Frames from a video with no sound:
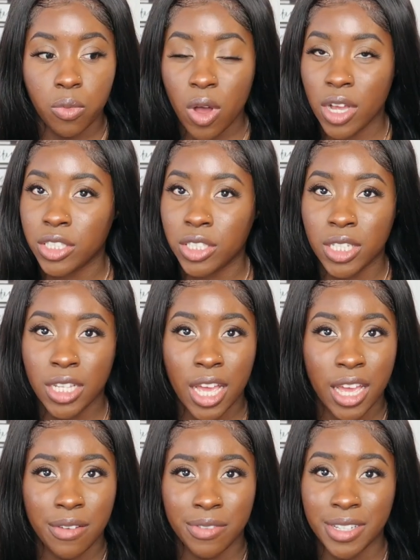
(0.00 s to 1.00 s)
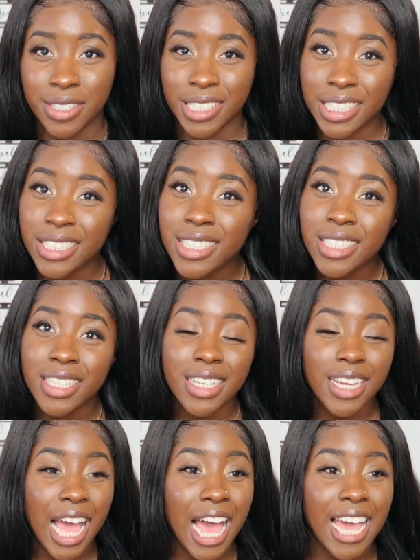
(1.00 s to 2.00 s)
washed it, I have conditioned
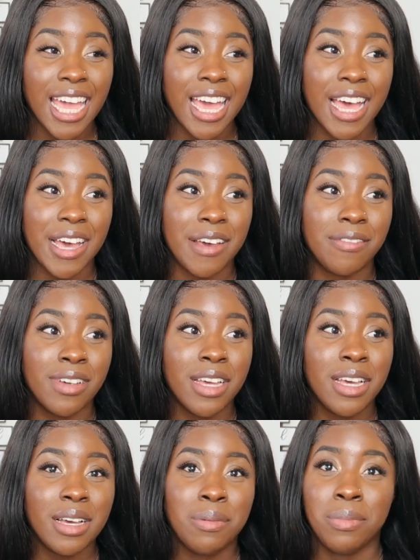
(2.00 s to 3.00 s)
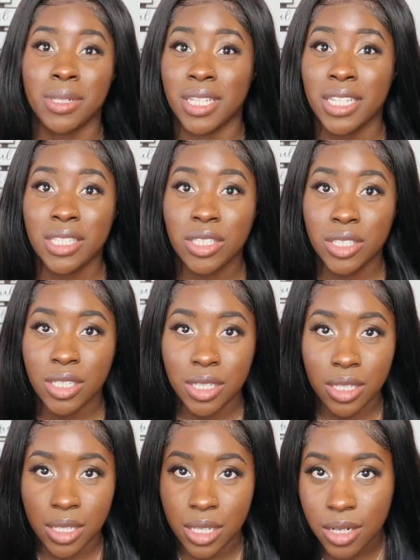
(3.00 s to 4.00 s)
it, I have bleached
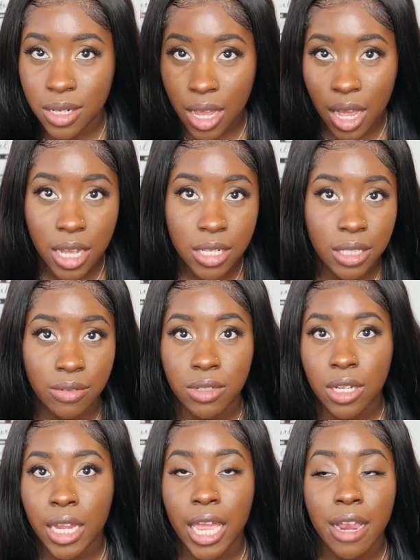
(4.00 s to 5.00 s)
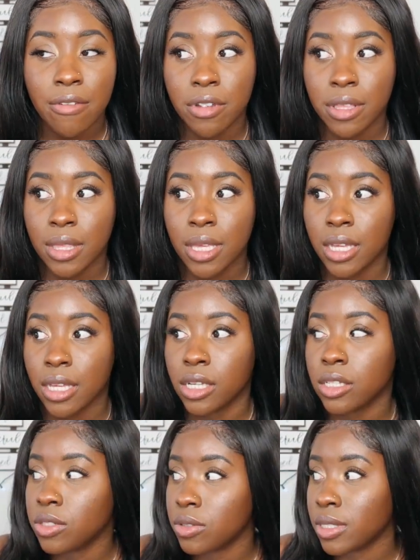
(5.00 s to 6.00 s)
the knots, I've done everything
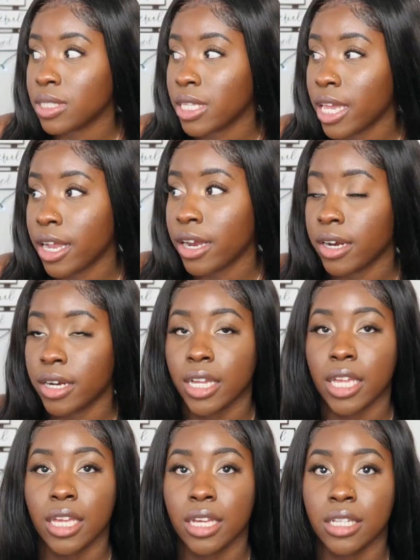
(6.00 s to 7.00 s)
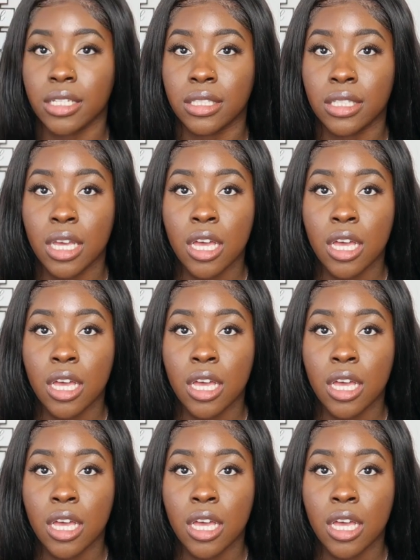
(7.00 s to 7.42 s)
to this hair. And